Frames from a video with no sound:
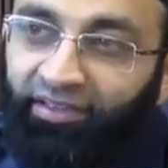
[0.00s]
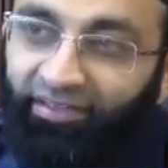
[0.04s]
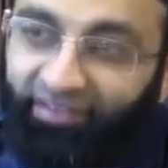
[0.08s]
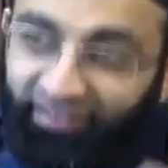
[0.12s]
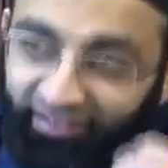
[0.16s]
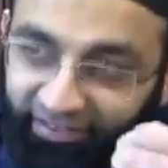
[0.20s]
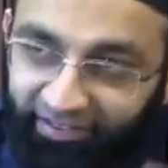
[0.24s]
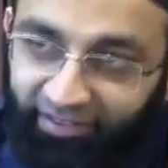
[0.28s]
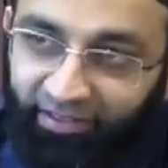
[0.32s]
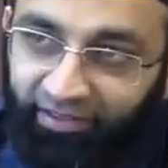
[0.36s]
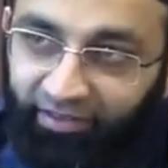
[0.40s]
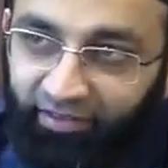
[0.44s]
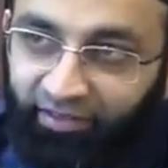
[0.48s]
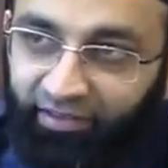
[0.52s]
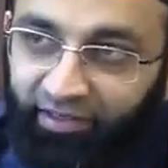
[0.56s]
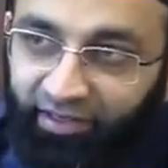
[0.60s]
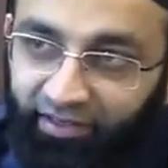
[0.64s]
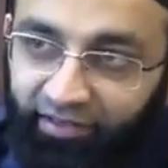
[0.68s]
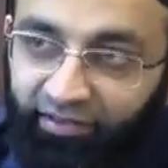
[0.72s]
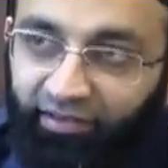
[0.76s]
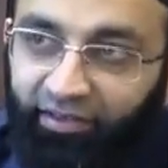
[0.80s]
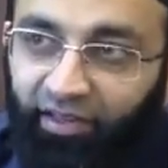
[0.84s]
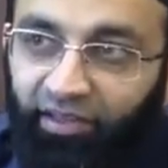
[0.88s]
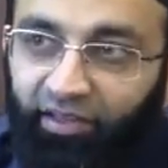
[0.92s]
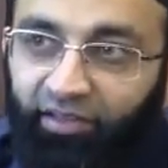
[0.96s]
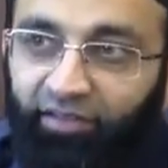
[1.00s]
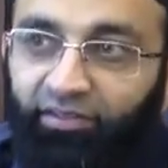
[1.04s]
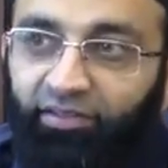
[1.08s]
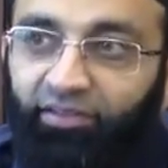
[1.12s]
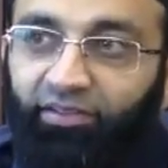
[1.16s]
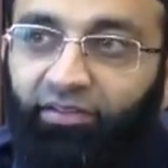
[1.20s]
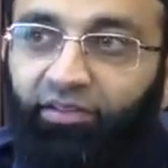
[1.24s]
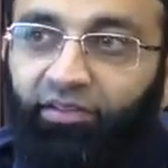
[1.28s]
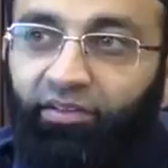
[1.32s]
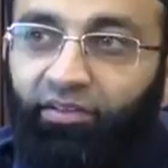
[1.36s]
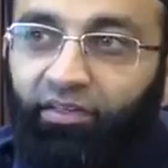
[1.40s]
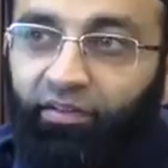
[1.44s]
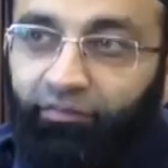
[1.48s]
is still
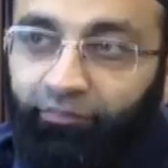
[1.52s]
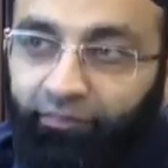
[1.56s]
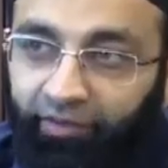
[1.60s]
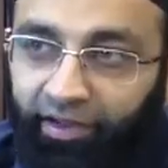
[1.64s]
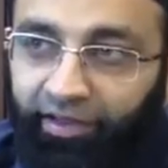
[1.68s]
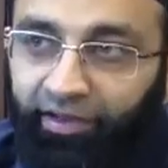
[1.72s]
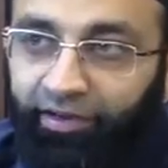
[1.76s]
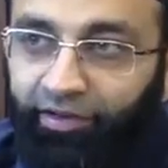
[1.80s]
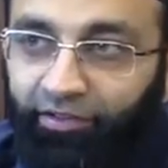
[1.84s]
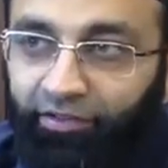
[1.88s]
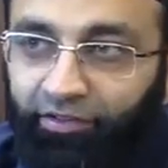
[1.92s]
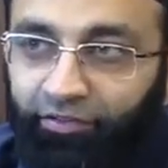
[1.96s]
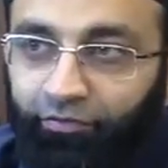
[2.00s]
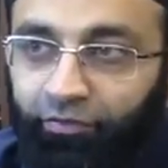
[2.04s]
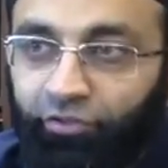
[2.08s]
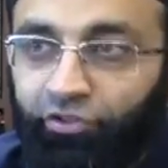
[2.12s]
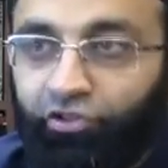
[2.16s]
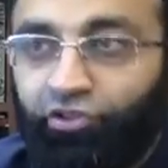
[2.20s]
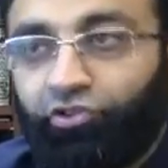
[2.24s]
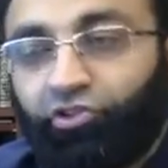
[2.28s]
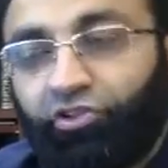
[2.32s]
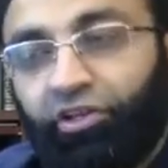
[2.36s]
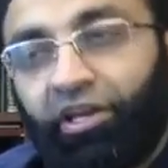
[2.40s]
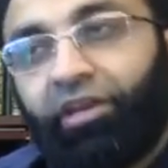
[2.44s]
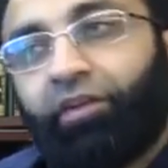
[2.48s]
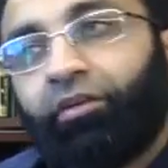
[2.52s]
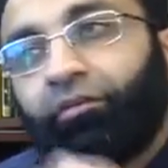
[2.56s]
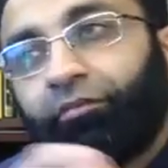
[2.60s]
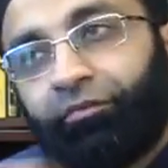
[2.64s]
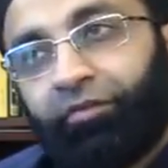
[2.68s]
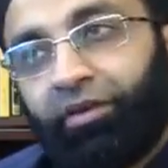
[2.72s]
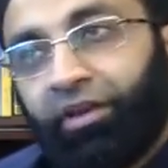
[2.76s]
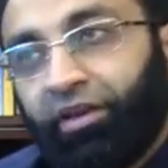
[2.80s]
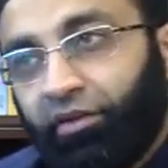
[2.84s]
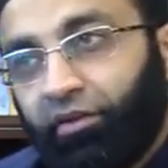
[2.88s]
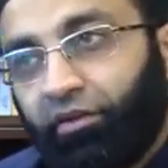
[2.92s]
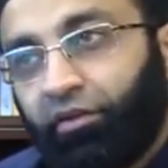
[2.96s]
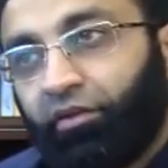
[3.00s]
contains the virus which can
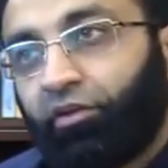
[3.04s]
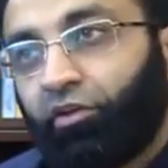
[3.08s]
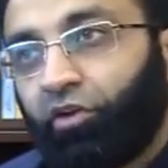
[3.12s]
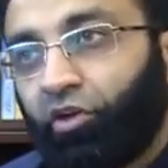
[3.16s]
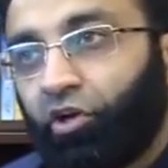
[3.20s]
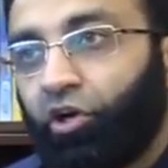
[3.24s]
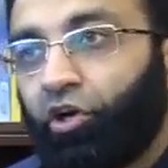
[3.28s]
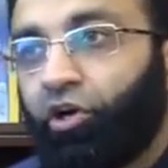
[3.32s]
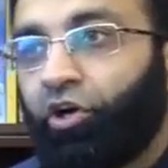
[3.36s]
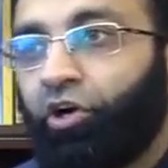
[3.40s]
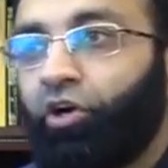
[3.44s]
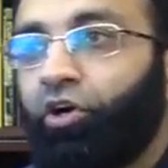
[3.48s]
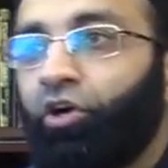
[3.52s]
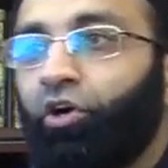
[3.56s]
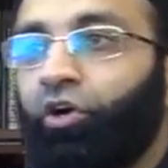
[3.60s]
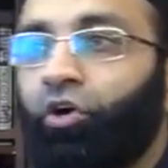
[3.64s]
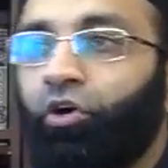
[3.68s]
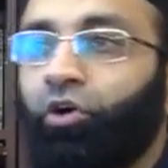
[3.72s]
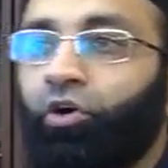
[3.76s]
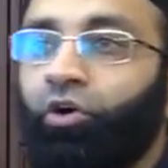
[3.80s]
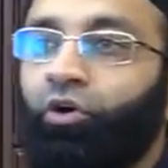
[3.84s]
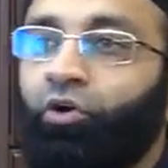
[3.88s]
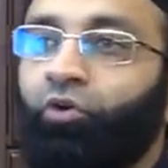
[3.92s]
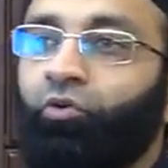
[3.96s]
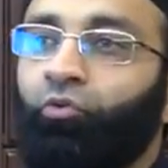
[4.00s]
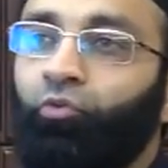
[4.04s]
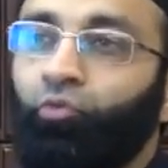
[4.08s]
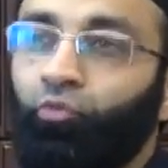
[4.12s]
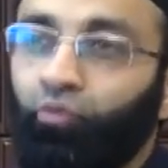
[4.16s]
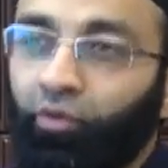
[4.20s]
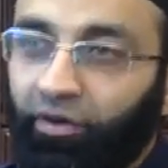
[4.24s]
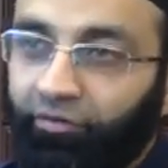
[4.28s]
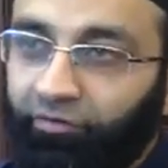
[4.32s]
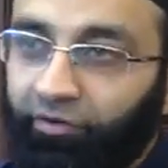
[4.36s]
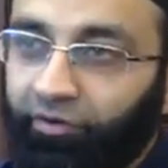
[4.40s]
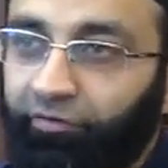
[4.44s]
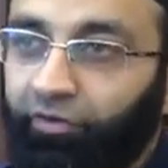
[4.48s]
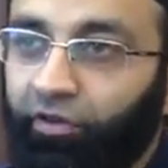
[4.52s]
affect uh,
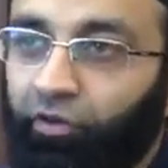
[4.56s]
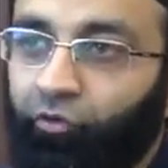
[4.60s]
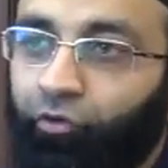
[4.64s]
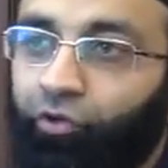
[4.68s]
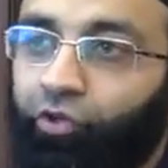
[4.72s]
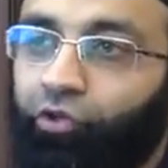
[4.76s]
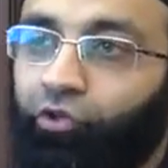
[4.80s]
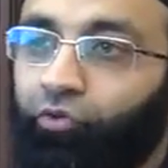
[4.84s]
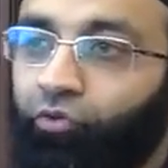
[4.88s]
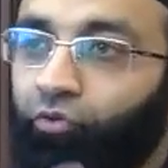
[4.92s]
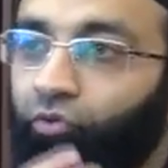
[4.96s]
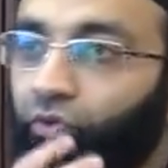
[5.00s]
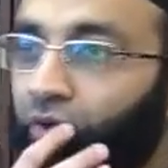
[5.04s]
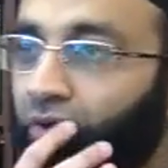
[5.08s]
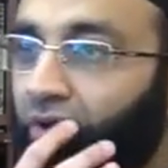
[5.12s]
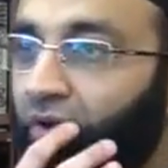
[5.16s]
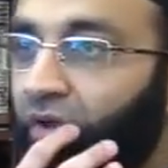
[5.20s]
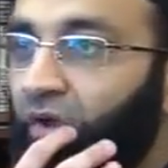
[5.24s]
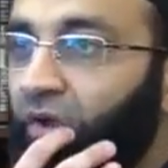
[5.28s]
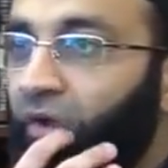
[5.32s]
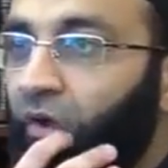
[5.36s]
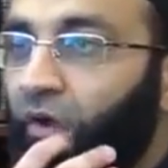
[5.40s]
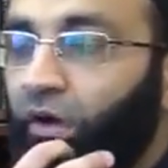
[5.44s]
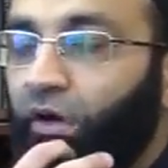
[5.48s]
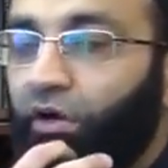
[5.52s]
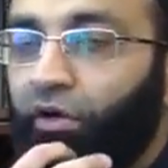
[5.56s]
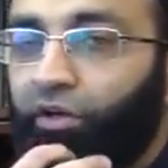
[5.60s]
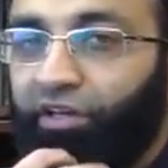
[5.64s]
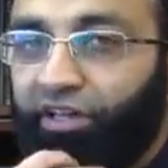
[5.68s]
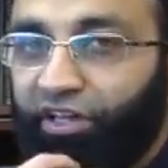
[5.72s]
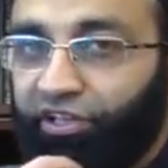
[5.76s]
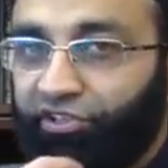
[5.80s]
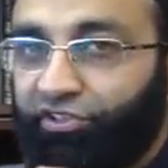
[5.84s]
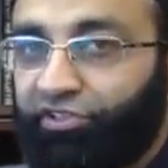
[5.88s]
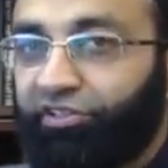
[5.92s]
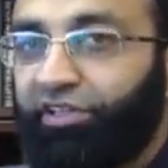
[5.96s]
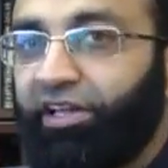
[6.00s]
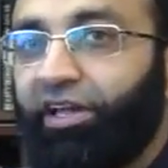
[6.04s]
whoever will going to uh,
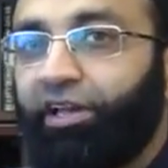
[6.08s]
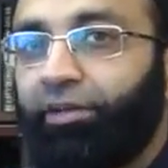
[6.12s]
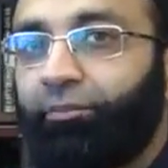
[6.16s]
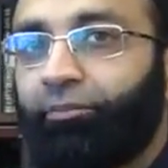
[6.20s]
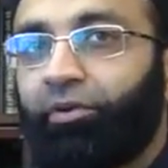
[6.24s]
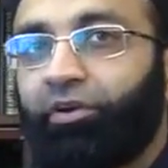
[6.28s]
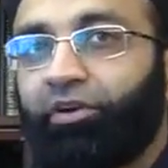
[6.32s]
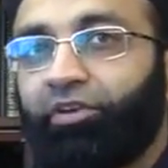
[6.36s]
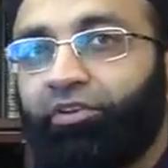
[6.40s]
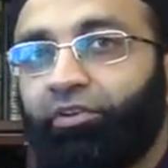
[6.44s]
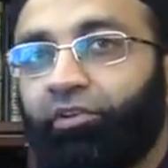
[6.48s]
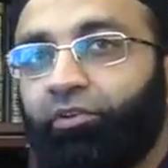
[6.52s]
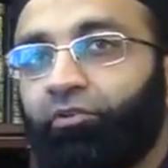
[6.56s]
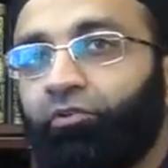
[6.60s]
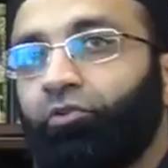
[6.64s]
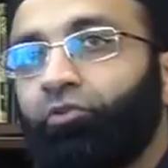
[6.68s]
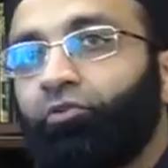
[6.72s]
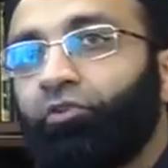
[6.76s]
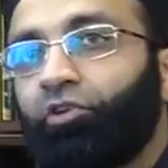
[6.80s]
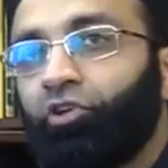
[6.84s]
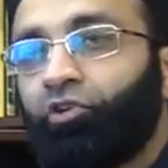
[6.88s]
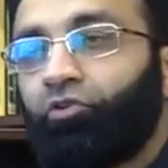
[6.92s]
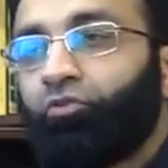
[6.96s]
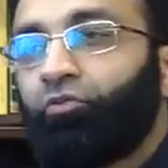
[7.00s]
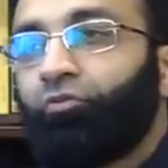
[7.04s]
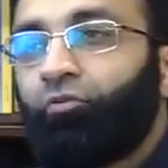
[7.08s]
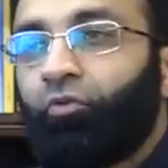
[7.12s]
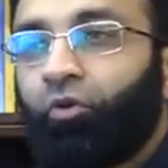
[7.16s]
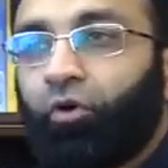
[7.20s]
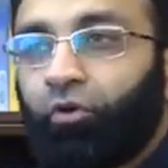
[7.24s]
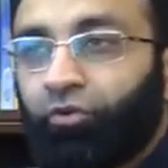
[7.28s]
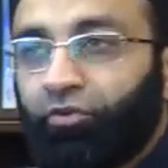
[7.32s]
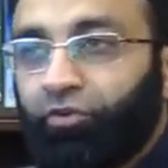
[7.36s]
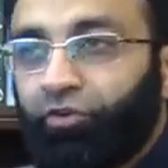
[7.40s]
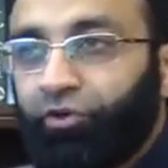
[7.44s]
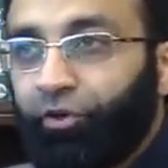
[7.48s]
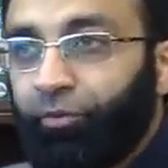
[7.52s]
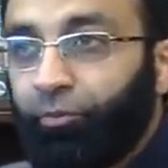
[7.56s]
touch that person, so you need to
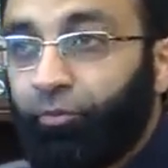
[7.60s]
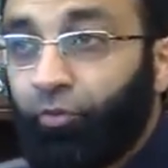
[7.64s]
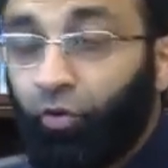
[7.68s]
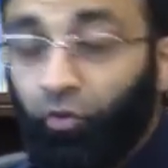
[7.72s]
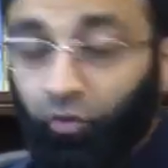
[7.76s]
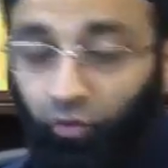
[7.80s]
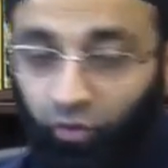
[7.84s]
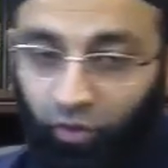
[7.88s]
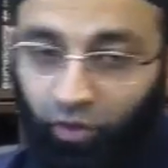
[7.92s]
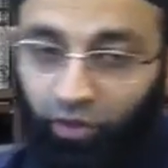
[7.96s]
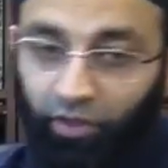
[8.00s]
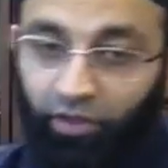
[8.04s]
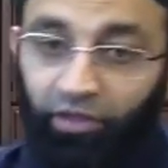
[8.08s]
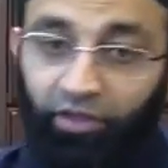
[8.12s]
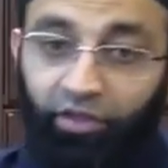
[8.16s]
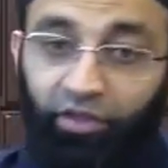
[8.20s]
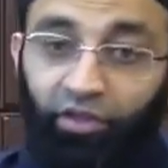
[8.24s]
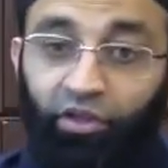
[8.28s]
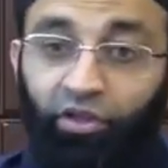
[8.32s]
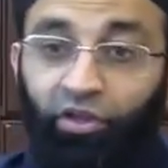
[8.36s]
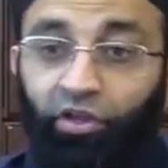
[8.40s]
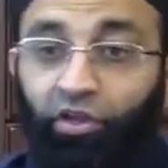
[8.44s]
follow certain protocol.